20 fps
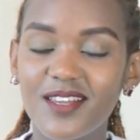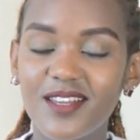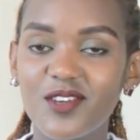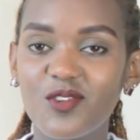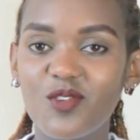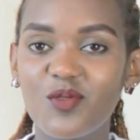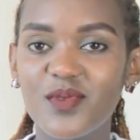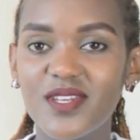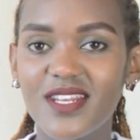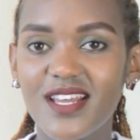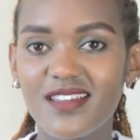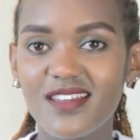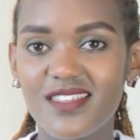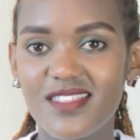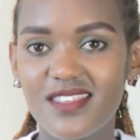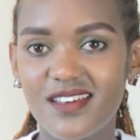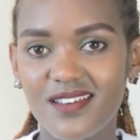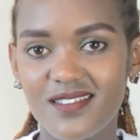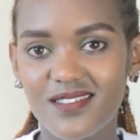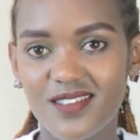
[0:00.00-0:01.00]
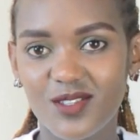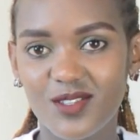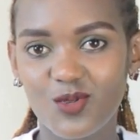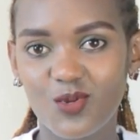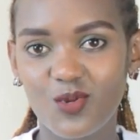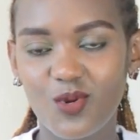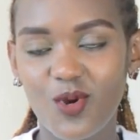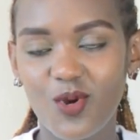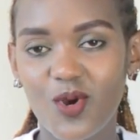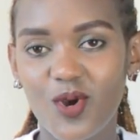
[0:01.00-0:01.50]
ikomi na
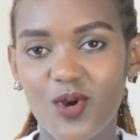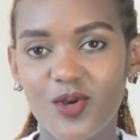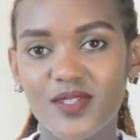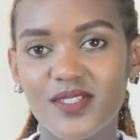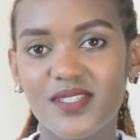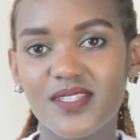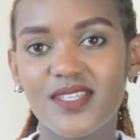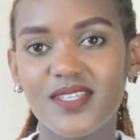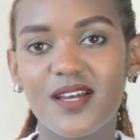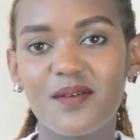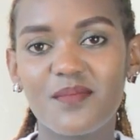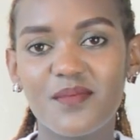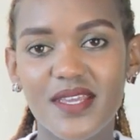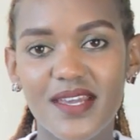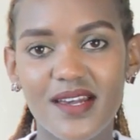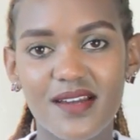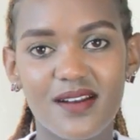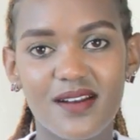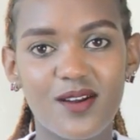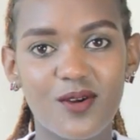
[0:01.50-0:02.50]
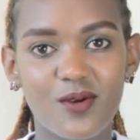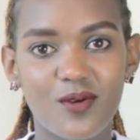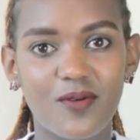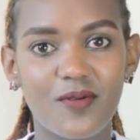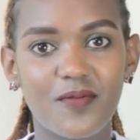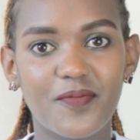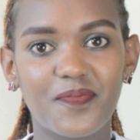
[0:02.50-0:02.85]
ithathatu cia miaraho.